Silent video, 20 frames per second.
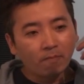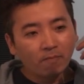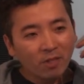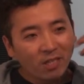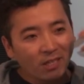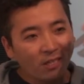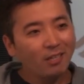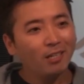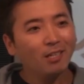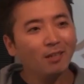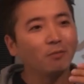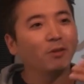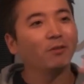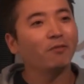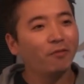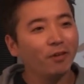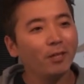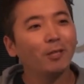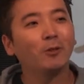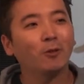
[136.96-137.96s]
hear but
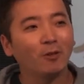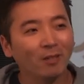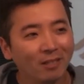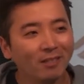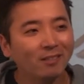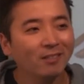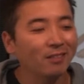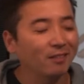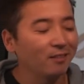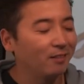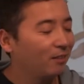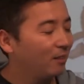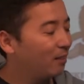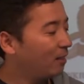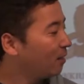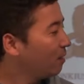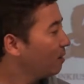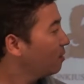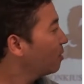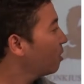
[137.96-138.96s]
fail to listen.
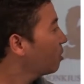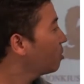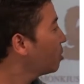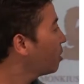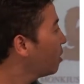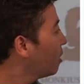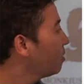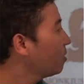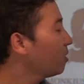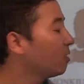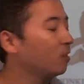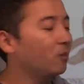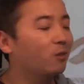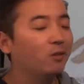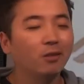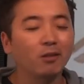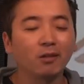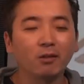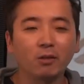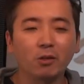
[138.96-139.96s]
And in such
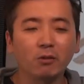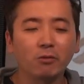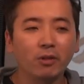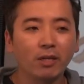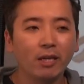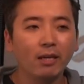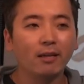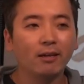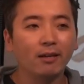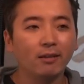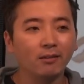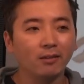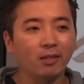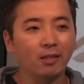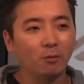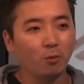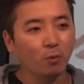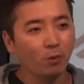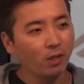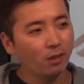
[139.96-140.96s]
cases, you realize
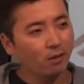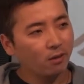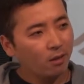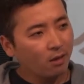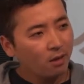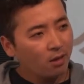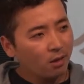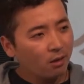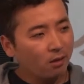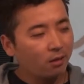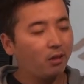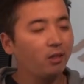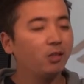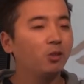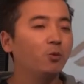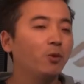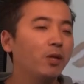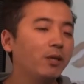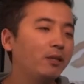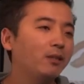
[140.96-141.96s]
that when
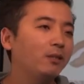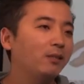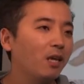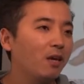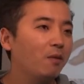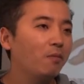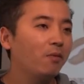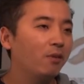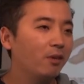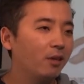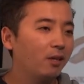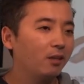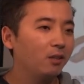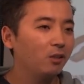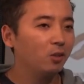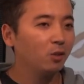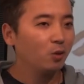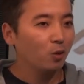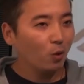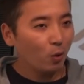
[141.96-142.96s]
these very same
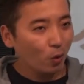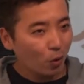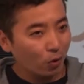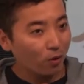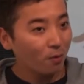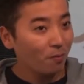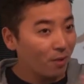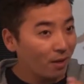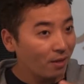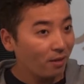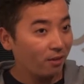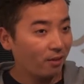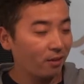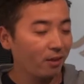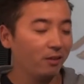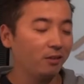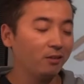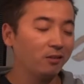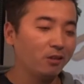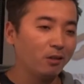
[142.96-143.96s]
things or the many
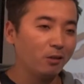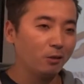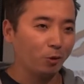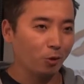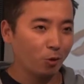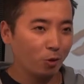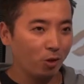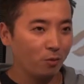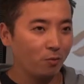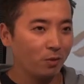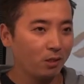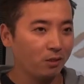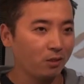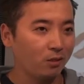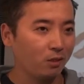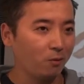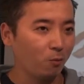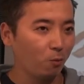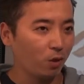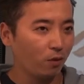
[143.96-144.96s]
things are
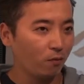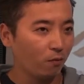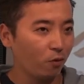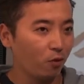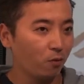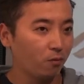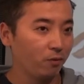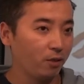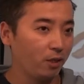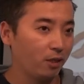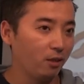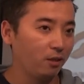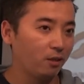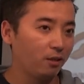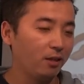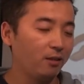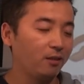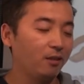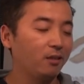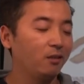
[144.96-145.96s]
documented in one form or the
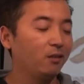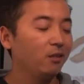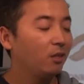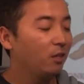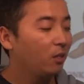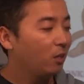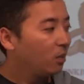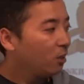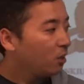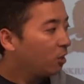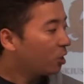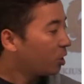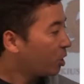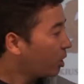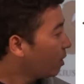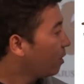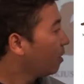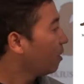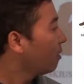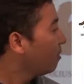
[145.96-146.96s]
other and then
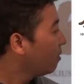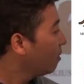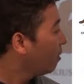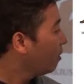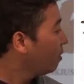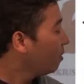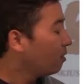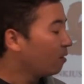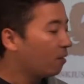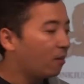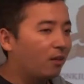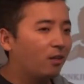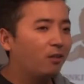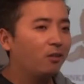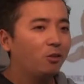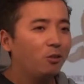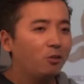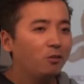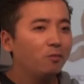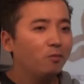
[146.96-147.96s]
shared,
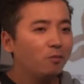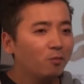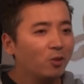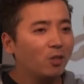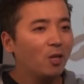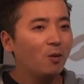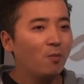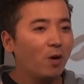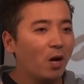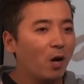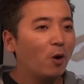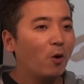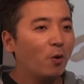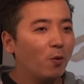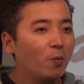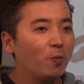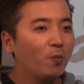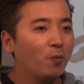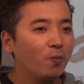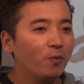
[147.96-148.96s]
then
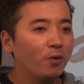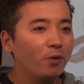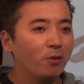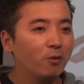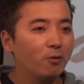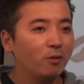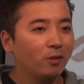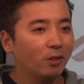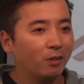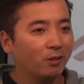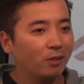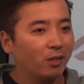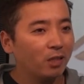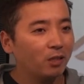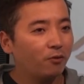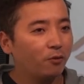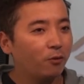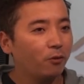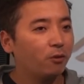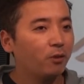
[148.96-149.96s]
somehow you're
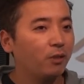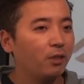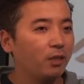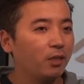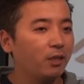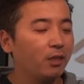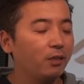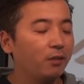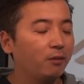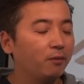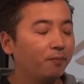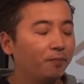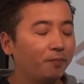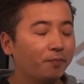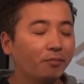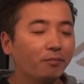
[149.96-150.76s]
successful in